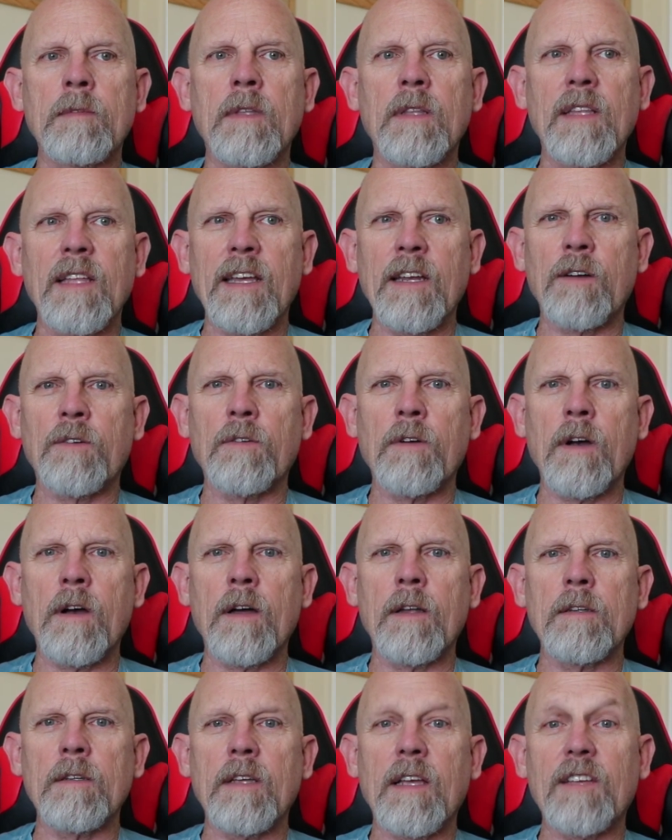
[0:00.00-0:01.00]
later
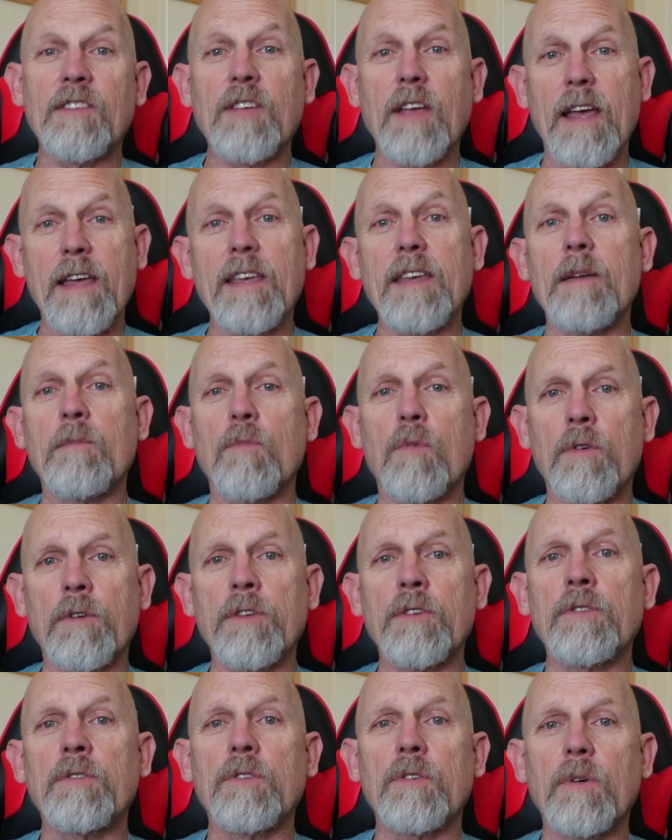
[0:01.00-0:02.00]
on as I get more
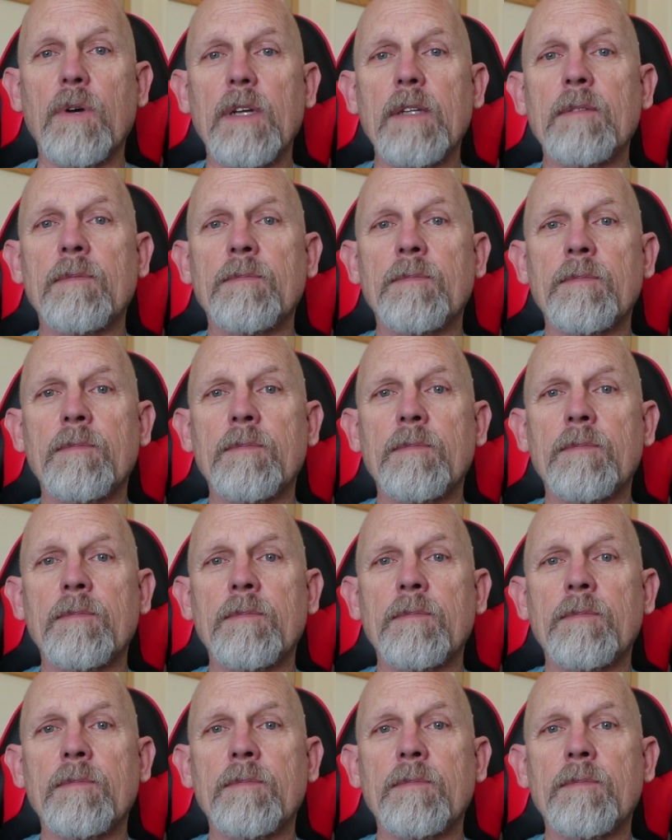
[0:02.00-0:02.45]
used to it.